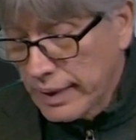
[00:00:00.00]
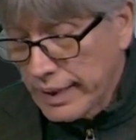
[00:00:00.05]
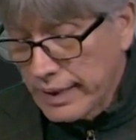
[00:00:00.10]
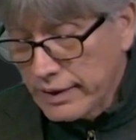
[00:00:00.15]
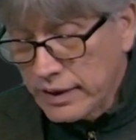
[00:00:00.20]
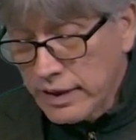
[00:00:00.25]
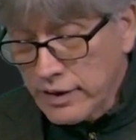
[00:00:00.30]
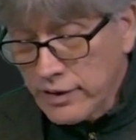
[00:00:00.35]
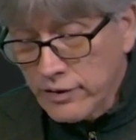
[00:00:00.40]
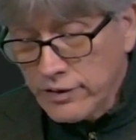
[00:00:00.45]

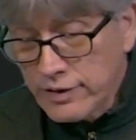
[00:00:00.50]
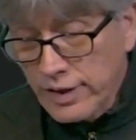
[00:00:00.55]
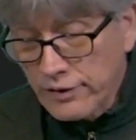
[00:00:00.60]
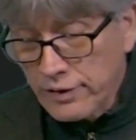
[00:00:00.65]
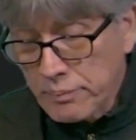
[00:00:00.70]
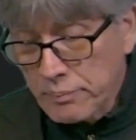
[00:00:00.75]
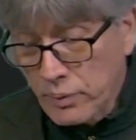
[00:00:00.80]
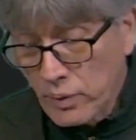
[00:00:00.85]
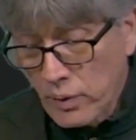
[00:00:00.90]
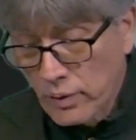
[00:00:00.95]
And here's the
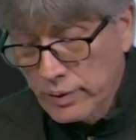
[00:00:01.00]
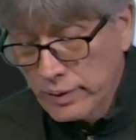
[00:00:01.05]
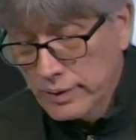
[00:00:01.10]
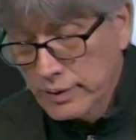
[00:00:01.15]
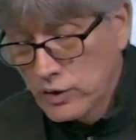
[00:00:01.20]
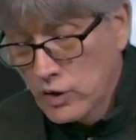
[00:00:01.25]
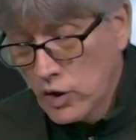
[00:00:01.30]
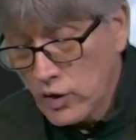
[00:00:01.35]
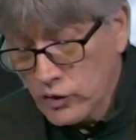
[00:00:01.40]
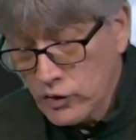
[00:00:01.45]

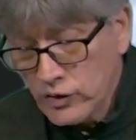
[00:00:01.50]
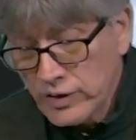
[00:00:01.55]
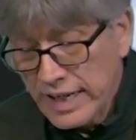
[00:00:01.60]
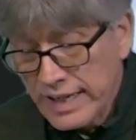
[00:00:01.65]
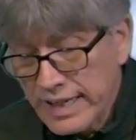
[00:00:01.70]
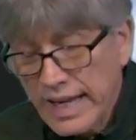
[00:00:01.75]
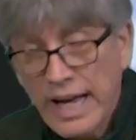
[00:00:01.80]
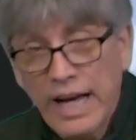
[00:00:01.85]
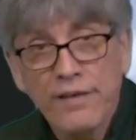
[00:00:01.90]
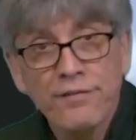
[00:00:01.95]
report. Notice
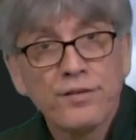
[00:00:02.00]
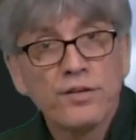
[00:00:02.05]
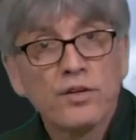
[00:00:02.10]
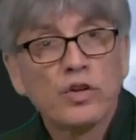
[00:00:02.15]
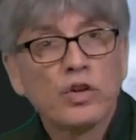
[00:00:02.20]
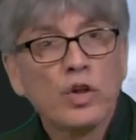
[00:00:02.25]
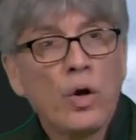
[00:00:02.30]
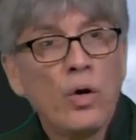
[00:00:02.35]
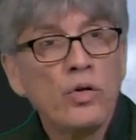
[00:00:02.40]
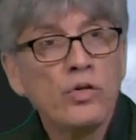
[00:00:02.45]
that it has
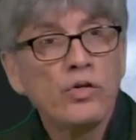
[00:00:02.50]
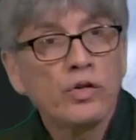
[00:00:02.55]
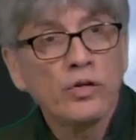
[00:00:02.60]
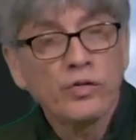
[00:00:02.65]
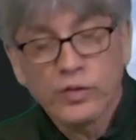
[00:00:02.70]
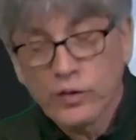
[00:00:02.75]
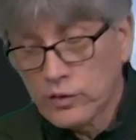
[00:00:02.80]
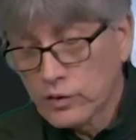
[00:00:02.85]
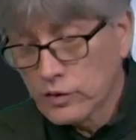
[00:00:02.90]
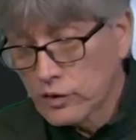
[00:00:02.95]
tons
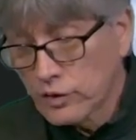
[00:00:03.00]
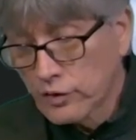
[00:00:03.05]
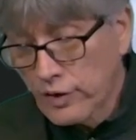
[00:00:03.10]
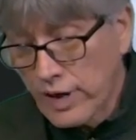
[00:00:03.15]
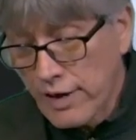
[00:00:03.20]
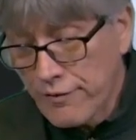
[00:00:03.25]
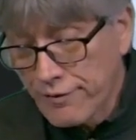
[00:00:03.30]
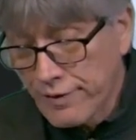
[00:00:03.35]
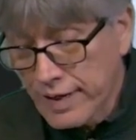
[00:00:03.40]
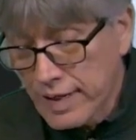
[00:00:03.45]
of
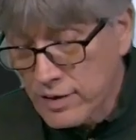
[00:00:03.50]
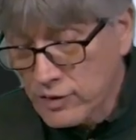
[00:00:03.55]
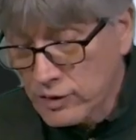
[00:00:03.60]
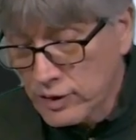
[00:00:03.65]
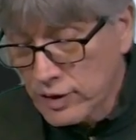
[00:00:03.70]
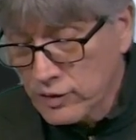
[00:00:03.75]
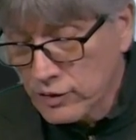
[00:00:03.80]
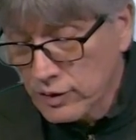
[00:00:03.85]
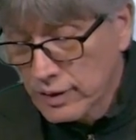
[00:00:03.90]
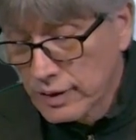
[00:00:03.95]

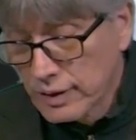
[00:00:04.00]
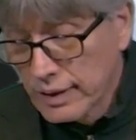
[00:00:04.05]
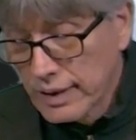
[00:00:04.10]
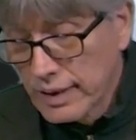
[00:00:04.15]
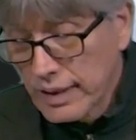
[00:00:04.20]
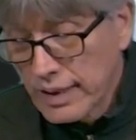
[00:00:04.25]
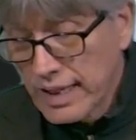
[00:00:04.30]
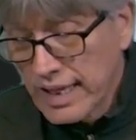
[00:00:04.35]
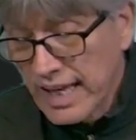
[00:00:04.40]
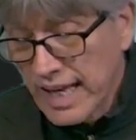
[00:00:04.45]
references.
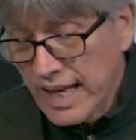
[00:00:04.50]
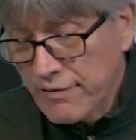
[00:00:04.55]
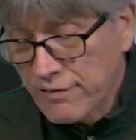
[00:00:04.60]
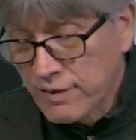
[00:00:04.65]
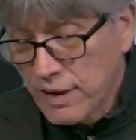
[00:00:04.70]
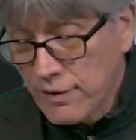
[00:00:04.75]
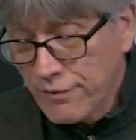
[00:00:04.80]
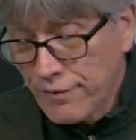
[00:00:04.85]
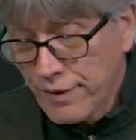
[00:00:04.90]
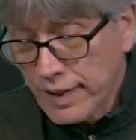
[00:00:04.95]
It has
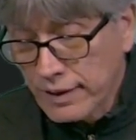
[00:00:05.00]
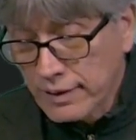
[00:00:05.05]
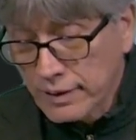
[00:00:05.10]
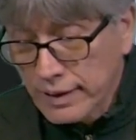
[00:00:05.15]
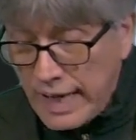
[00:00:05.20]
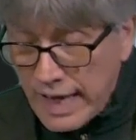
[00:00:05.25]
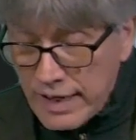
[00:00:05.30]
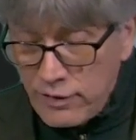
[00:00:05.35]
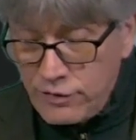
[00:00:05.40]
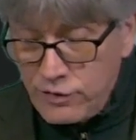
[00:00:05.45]

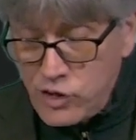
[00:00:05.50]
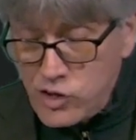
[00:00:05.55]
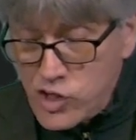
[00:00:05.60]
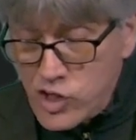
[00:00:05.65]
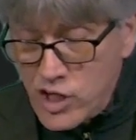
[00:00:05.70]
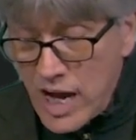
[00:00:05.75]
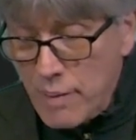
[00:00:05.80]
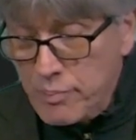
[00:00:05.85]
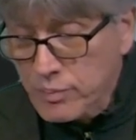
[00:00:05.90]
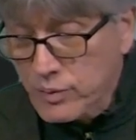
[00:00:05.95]
different kind of
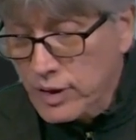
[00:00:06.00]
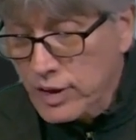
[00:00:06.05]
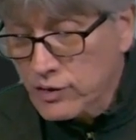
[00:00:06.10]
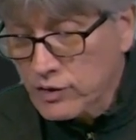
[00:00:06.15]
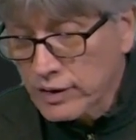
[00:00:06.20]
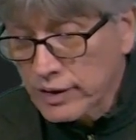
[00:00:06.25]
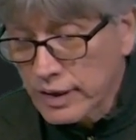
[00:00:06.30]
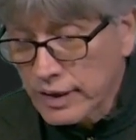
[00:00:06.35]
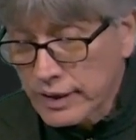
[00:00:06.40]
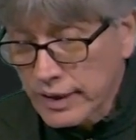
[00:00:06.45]

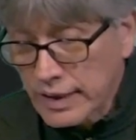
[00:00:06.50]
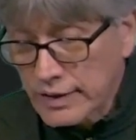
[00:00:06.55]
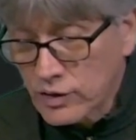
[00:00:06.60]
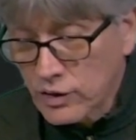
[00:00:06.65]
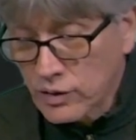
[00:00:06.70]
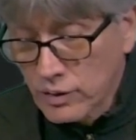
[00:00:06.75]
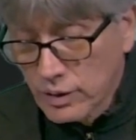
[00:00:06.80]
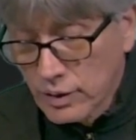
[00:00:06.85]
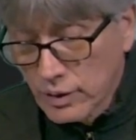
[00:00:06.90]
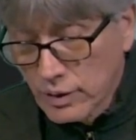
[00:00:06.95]
chapters, and it
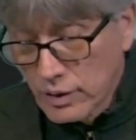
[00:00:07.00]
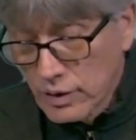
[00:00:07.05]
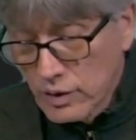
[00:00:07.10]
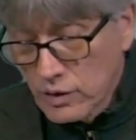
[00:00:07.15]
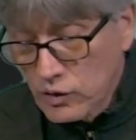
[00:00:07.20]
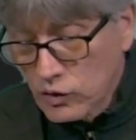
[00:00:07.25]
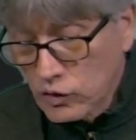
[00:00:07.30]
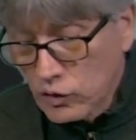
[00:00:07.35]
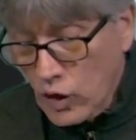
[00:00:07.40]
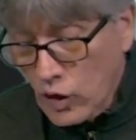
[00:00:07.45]
tells you
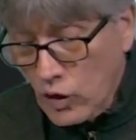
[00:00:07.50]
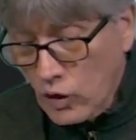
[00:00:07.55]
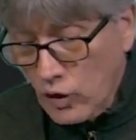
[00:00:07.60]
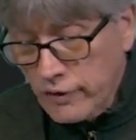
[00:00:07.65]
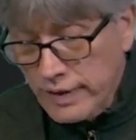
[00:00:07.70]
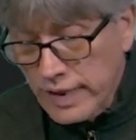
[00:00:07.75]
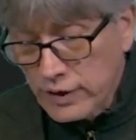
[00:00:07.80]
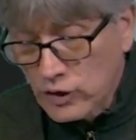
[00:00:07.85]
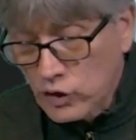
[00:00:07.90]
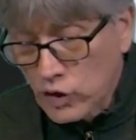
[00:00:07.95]
some
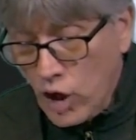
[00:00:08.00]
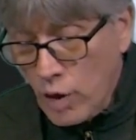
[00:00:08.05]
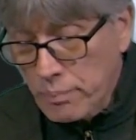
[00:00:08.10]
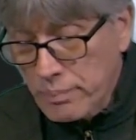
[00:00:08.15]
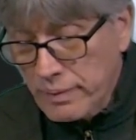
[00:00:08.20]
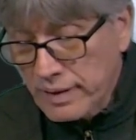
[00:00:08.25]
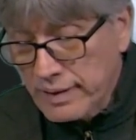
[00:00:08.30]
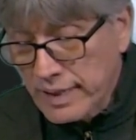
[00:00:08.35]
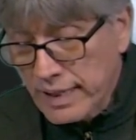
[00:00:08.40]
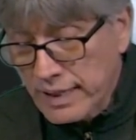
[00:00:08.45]
of the
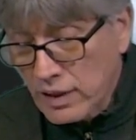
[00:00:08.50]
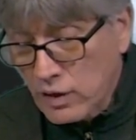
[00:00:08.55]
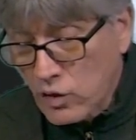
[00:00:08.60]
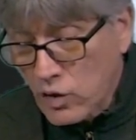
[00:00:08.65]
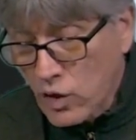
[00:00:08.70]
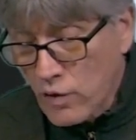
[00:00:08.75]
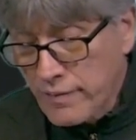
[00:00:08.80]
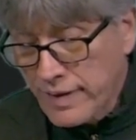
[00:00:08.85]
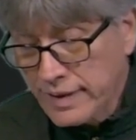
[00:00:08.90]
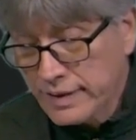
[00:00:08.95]
topics that it
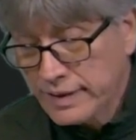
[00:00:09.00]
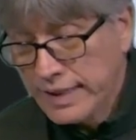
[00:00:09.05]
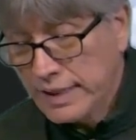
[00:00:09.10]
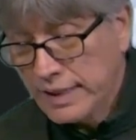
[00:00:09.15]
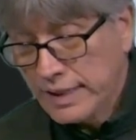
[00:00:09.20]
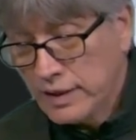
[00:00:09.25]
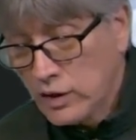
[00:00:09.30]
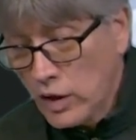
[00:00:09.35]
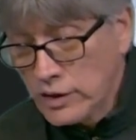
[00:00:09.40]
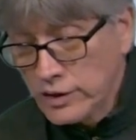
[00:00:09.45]
covered:
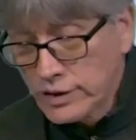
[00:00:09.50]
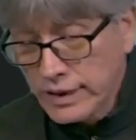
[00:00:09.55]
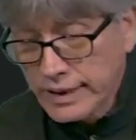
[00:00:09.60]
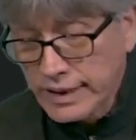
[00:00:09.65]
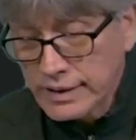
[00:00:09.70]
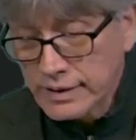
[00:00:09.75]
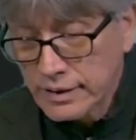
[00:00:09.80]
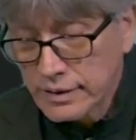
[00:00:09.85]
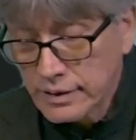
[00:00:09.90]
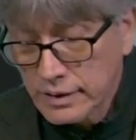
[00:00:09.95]

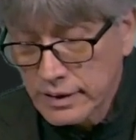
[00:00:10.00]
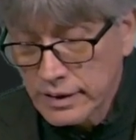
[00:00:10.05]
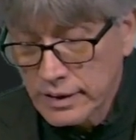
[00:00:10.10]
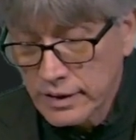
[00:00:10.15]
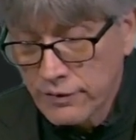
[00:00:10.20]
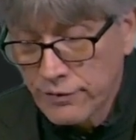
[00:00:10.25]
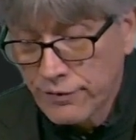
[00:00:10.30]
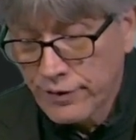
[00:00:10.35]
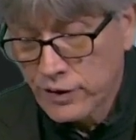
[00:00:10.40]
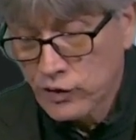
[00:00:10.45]
technological
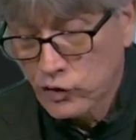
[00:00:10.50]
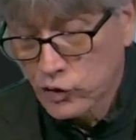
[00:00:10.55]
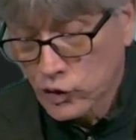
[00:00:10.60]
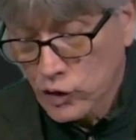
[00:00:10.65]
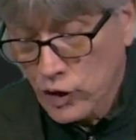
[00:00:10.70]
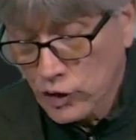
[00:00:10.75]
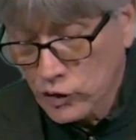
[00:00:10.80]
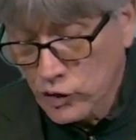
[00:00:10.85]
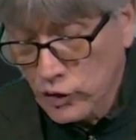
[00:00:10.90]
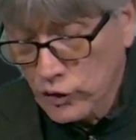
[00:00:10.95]

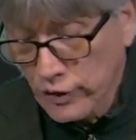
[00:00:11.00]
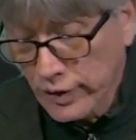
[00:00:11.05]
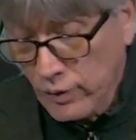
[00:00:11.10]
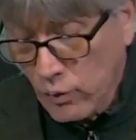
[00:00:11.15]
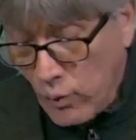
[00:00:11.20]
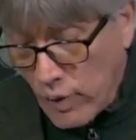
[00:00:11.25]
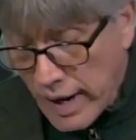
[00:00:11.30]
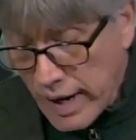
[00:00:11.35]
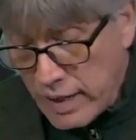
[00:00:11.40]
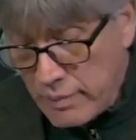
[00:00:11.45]
infrastructure
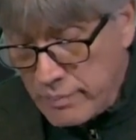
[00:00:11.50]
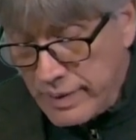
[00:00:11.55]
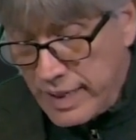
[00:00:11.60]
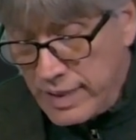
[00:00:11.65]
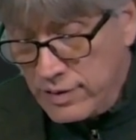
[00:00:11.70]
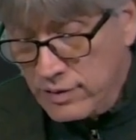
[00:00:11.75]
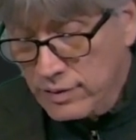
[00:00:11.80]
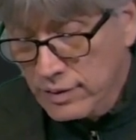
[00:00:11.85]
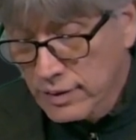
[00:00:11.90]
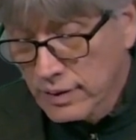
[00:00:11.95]

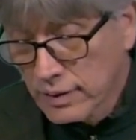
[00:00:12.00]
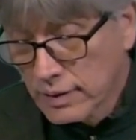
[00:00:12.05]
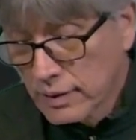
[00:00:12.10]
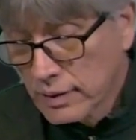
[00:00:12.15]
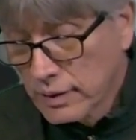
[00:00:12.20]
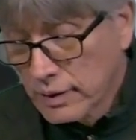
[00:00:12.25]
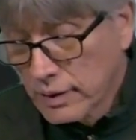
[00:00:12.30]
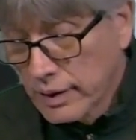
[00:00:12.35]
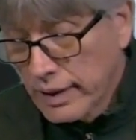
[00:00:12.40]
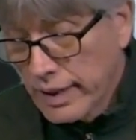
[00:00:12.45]
requirements,
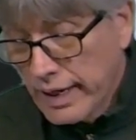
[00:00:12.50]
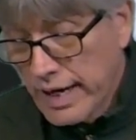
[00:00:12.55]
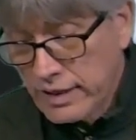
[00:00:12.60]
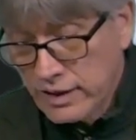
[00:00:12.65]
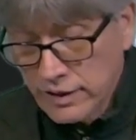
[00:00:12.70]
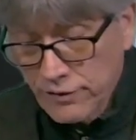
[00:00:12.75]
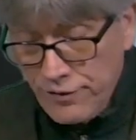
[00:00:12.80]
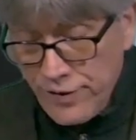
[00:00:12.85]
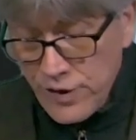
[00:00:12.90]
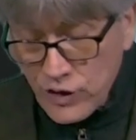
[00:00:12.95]

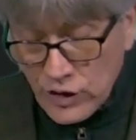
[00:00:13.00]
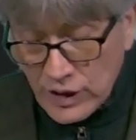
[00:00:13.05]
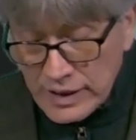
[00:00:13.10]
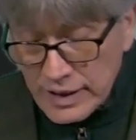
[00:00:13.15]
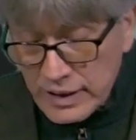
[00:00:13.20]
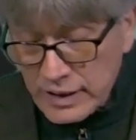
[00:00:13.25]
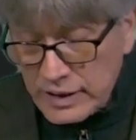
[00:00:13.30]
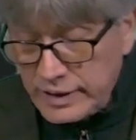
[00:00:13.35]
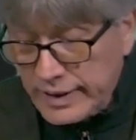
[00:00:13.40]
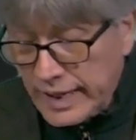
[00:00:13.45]
artificial
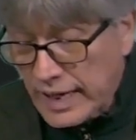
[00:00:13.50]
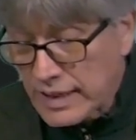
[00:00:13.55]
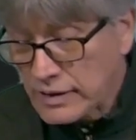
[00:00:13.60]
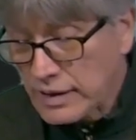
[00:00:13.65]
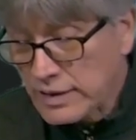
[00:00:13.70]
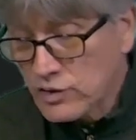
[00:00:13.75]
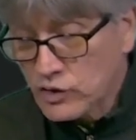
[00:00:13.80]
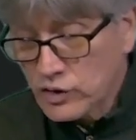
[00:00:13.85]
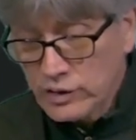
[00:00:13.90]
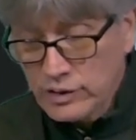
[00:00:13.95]

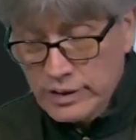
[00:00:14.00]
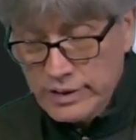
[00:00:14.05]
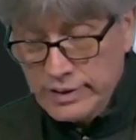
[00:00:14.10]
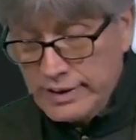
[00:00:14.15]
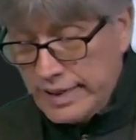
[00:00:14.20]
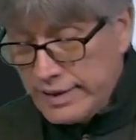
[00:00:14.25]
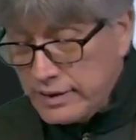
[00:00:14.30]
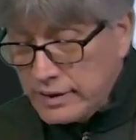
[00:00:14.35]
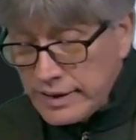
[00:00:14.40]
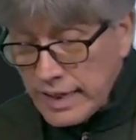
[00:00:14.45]

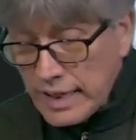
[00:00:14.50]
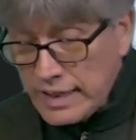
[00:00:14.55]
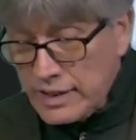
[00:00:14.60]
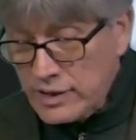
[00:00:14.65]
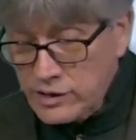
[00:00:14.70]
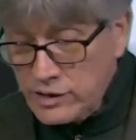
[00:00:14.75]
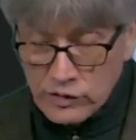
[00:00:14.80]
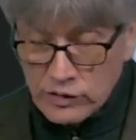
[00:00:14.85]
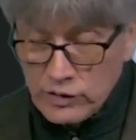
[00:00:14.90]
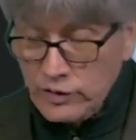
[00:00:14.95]

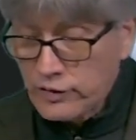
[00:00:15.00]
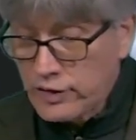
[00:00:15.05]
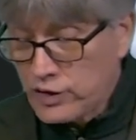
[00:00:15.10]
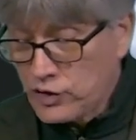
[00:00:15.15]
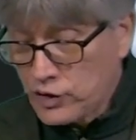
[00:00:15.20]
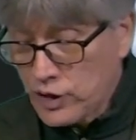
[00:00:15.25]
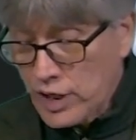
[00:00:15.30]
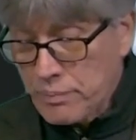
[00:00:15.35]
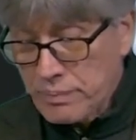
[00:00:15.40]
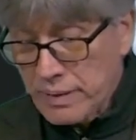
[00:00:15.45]
intelligence,
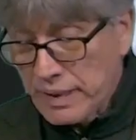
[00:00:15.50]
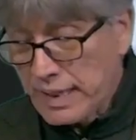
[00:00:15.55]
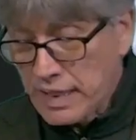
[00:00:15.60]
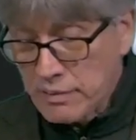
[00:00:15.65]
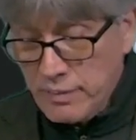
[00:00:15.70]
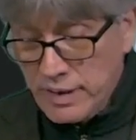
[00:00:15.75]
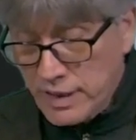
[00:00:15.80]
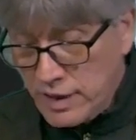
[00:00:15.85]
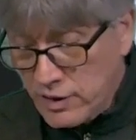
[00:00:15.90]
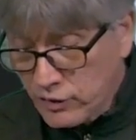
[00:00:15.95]
reshaping
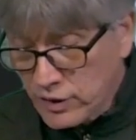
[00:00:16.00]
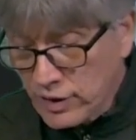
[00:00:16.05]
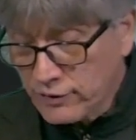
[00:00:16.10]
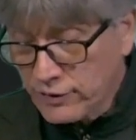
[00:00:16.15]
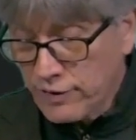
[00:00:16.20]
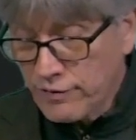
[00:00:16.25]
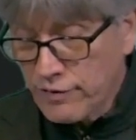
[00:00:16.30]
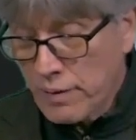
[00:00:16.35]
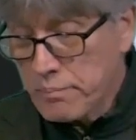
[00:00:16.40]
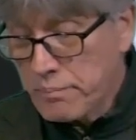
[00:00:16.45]

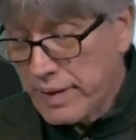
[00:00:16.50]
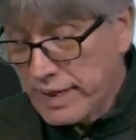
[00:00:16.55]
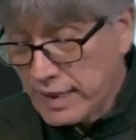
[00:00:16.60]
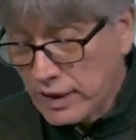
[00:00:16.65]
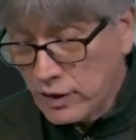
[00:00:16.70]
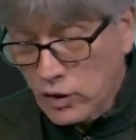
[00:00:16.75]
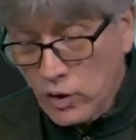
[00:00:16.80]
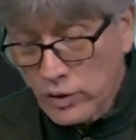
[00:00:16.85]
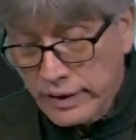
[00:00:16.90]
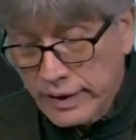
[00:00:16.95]
administrative and
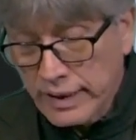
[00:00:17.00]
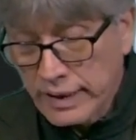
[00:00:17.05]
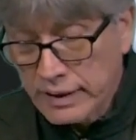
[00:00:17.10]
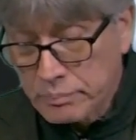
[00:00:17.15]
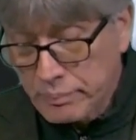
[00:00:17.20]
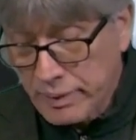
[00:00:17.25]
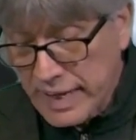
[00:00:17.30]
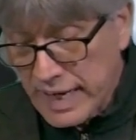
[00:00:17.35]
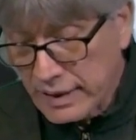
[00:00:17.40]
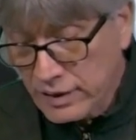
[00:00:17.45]

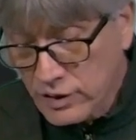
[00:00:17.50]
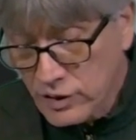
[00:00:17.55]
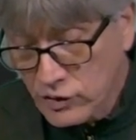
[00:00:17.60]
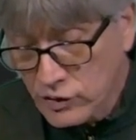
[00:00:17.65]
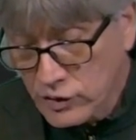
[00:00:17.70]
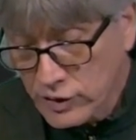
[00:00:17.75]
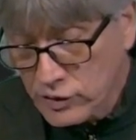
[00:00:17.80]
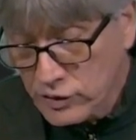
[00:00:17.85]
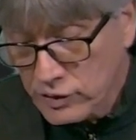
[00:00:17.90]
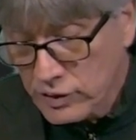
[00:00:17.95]
pedagogical
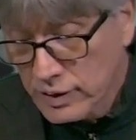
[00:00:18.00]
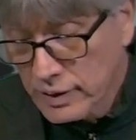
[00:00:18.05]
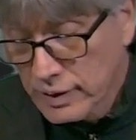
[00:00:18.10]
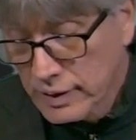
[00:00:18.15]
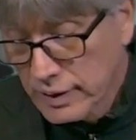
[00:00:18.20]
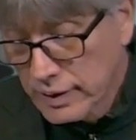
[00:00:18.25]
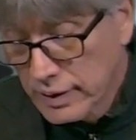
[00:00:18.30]
practices,